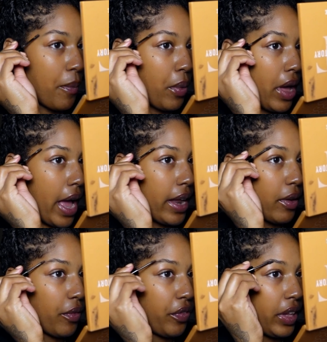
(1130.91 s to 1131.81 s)
but I
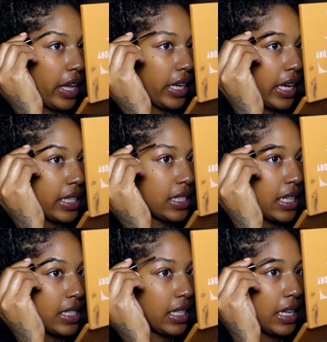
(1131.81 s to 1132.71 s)
don't feel like it's
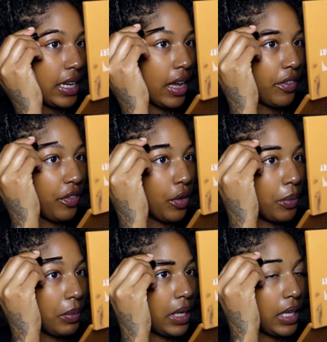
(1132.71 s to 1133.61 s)
tinted enough for
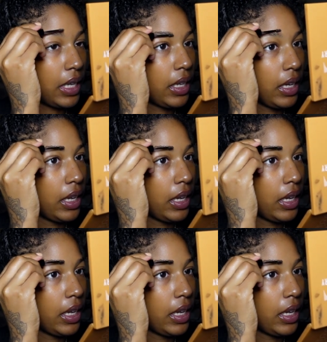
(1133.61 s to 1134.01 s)
me.